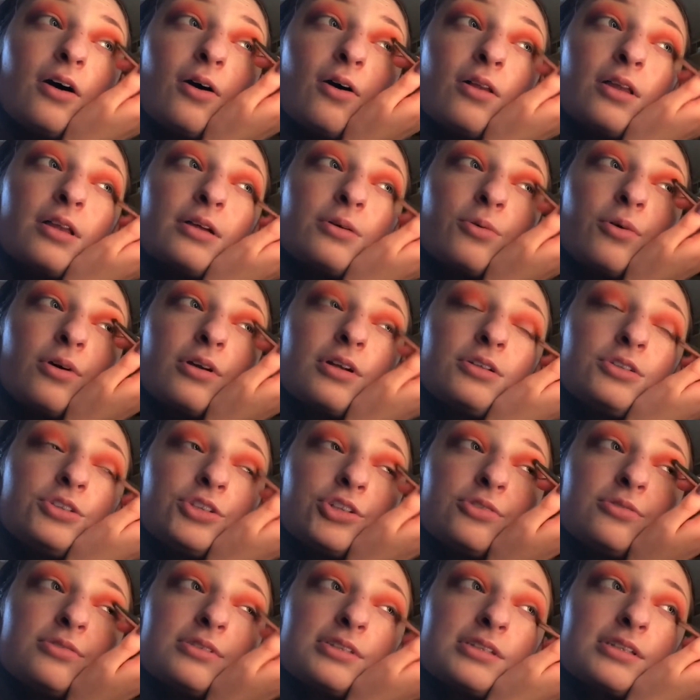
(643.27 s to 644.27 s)
all I want to
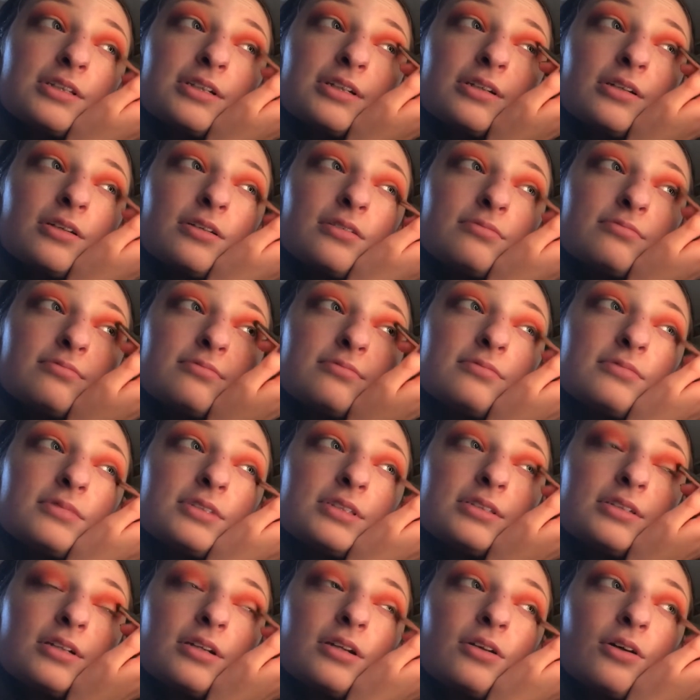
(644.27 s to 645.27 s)
do is like
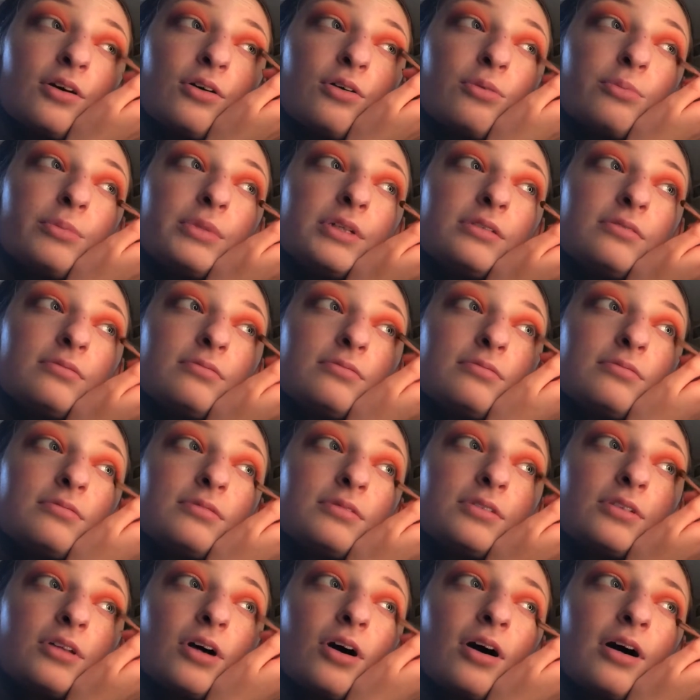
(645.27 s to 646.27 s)
sit at home and
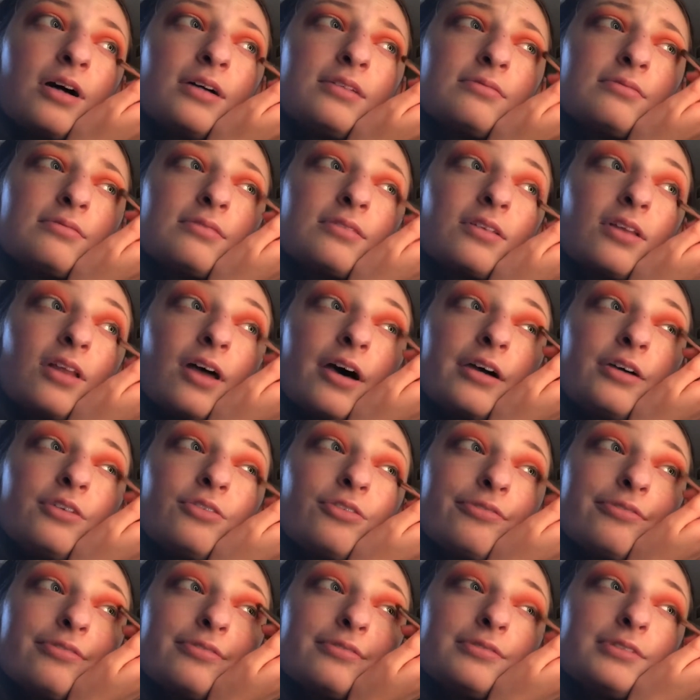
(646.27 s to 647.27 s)
not
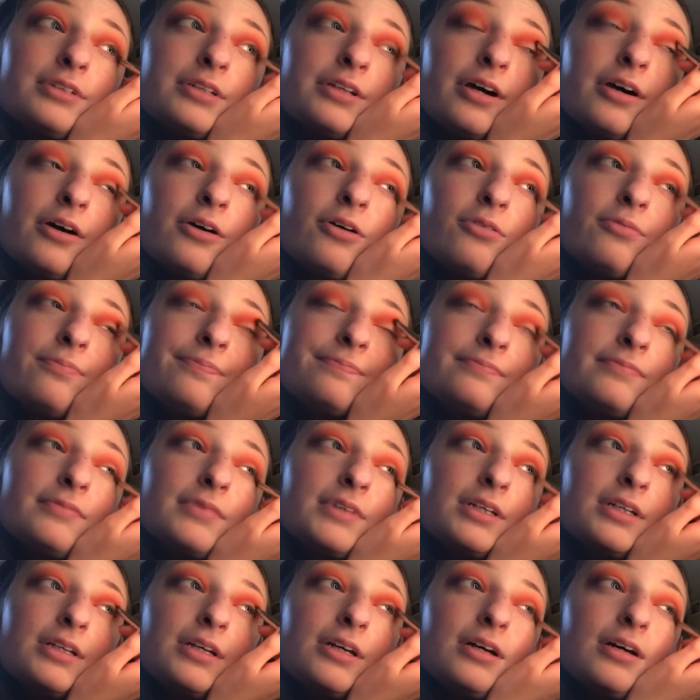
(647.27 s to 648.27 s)
life,
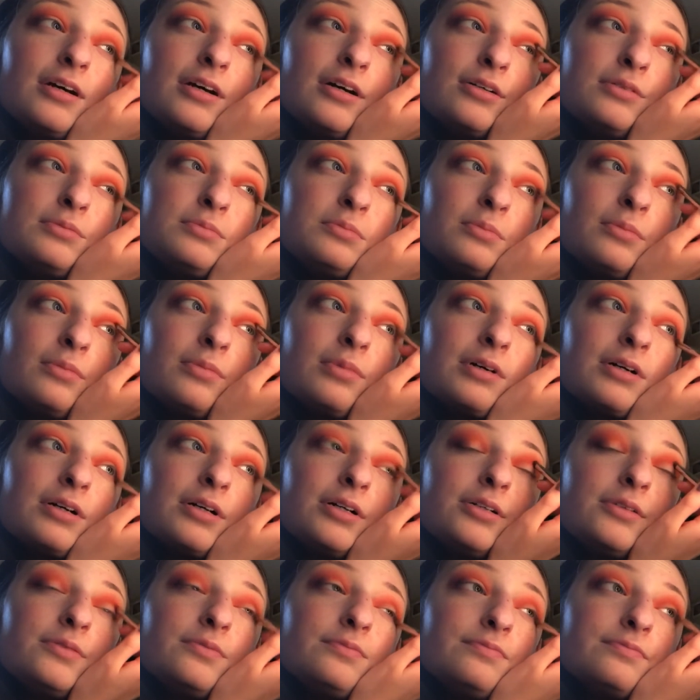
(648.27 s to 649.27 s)

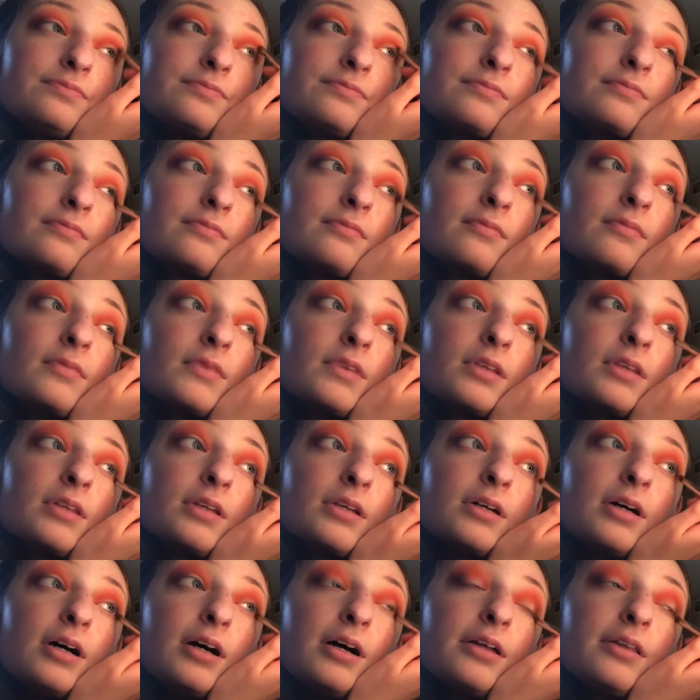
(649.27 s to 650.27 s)
But
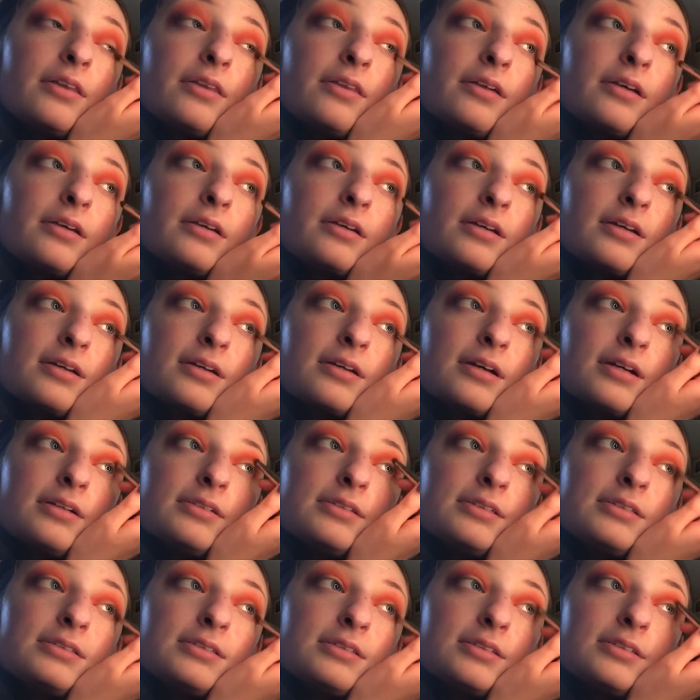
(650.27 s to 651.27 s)
I think I
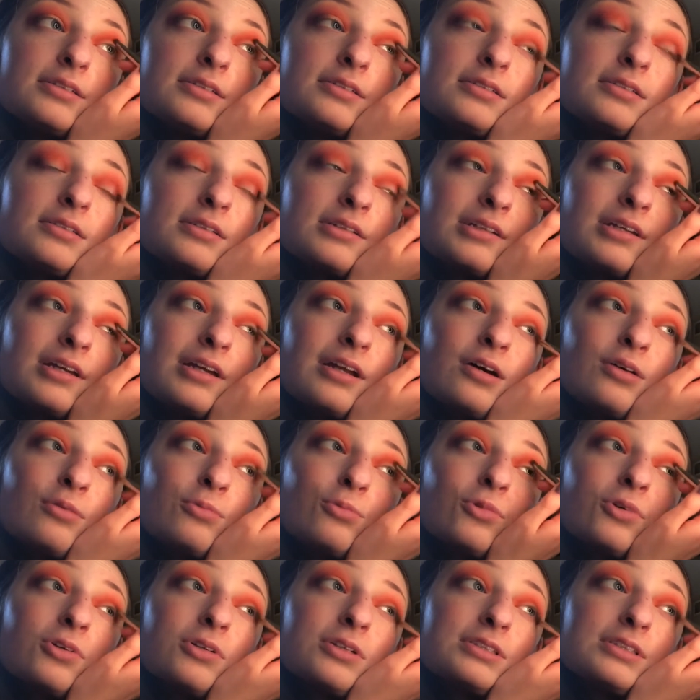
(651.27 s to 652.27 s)
need to get
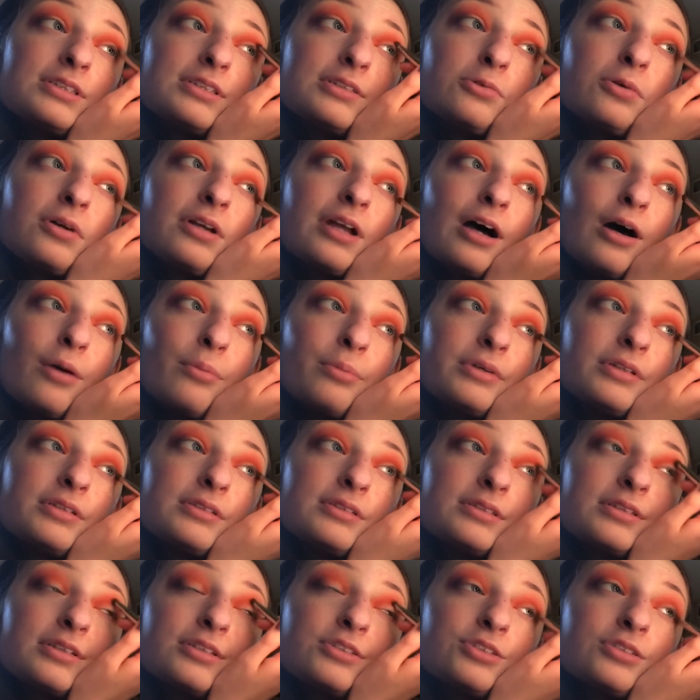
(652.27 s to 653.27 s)
out more and see what
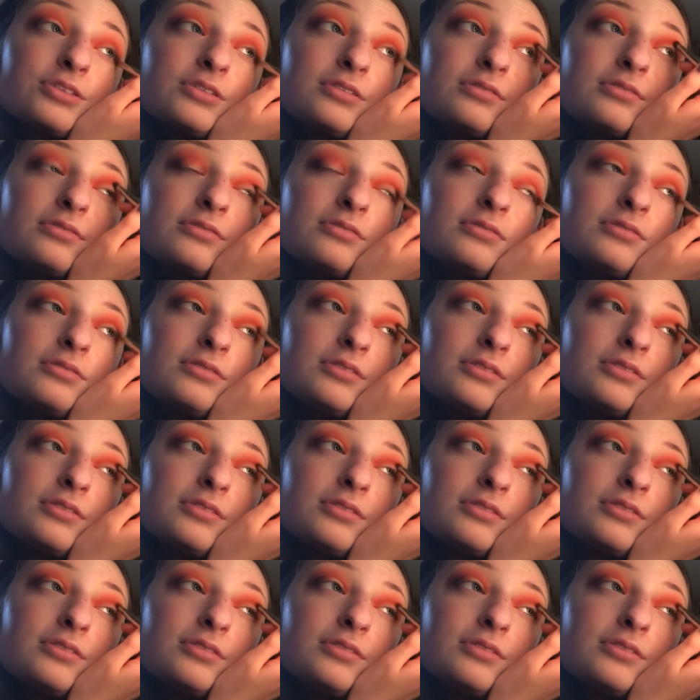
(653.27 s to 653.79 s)
happens. I should